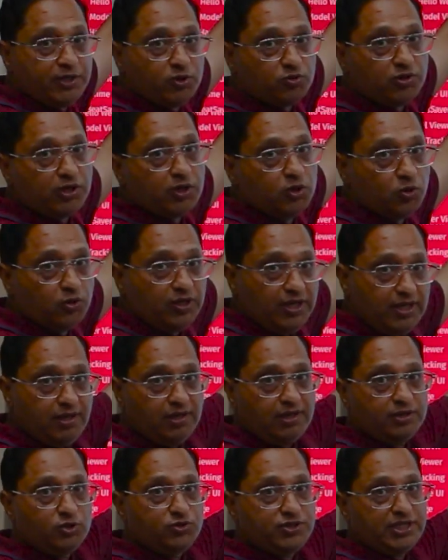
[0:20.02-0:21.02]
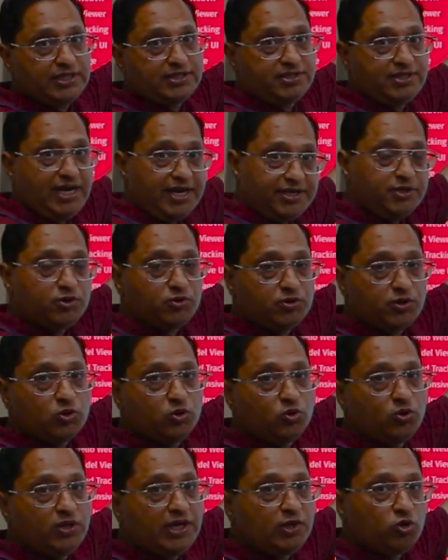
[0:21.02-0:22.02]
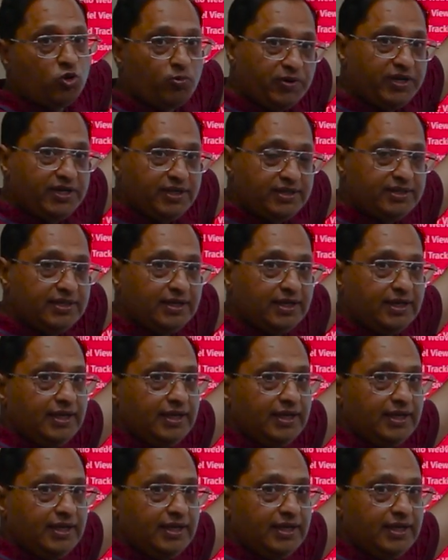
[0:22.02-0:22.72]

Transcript: it to the Google. You just write it to the Google and open it.